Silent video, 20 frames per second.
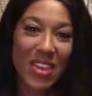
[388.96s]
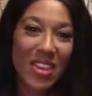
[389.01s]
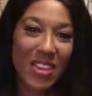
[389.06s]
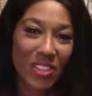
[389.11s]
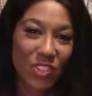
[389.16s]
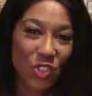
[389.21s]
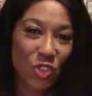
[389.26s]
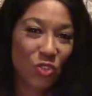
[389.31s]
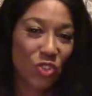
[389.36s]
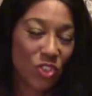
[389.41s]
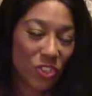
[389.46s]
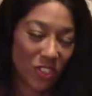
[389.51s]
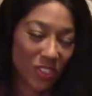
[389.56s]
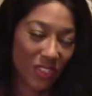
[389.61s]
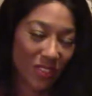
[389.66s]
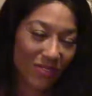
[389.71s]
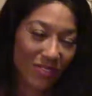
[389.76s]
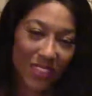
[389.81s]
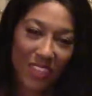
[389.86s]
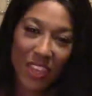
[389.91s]
So just
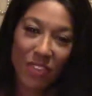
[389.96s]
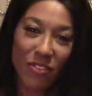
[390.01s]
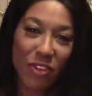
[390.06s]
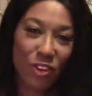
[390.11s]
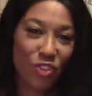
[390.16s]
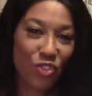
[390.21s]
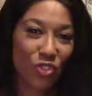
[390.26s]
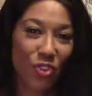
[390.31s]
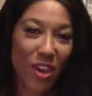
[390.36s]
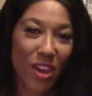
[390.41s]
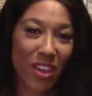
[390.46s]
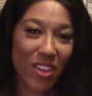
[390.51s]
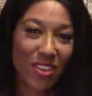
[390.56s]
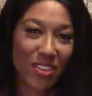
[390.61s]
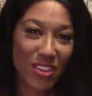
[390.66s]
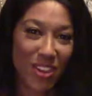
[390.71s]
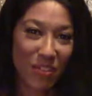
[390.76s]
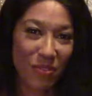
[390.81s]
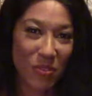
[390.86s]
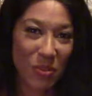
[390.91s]
give it a try. You
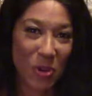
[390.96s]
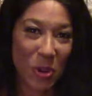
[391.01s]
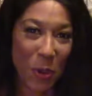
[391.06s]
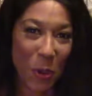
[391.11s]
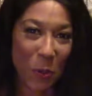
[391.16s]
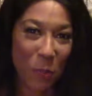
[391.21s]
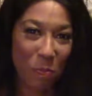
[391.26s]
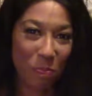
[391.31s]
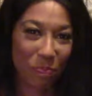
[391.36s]
never know.